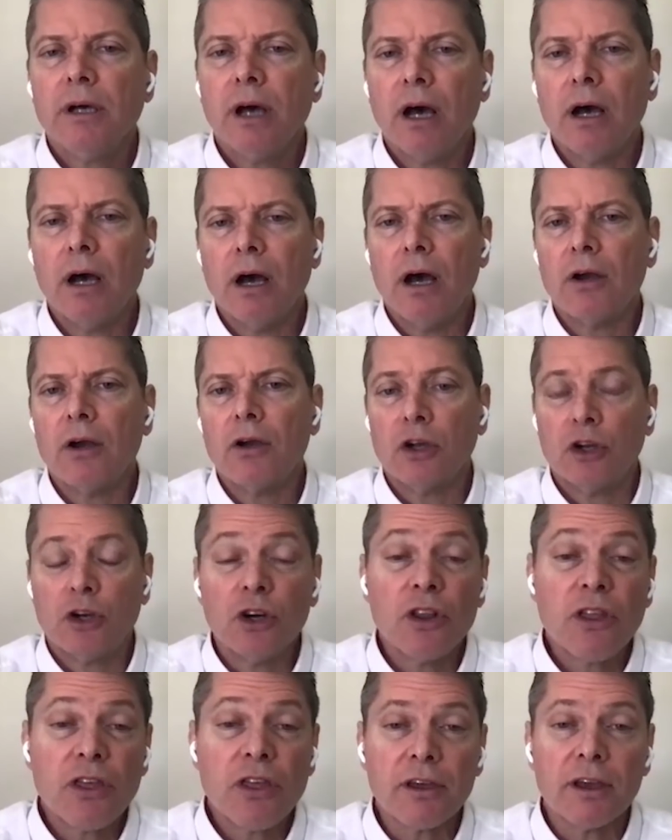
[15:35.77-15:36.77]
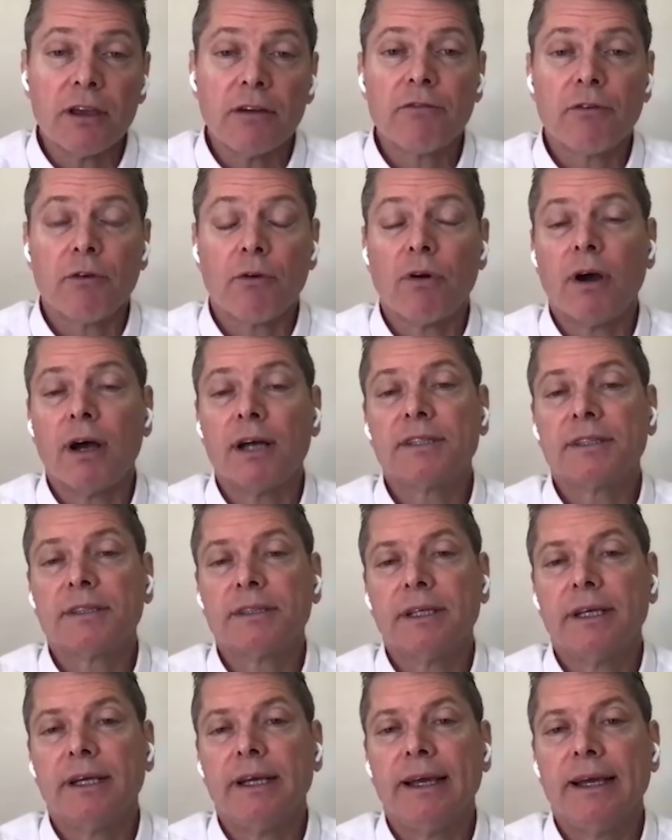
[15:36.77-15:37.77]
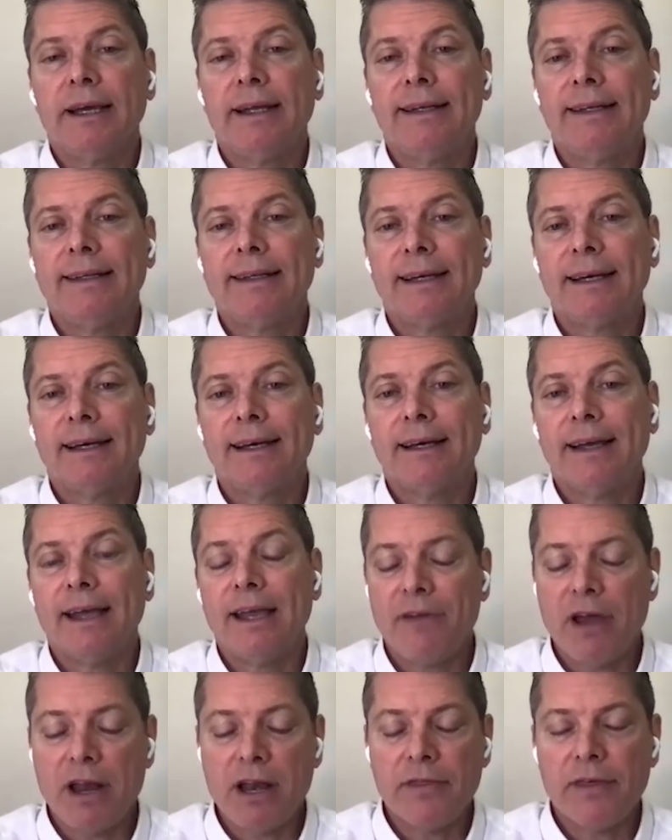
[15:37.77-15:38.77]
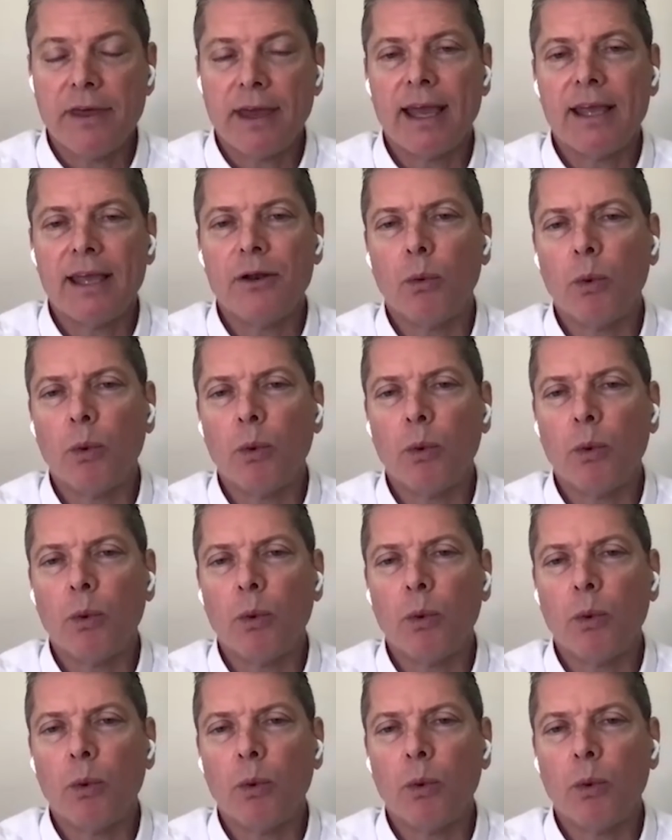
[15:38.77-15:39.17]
a good thing for us. And if anything,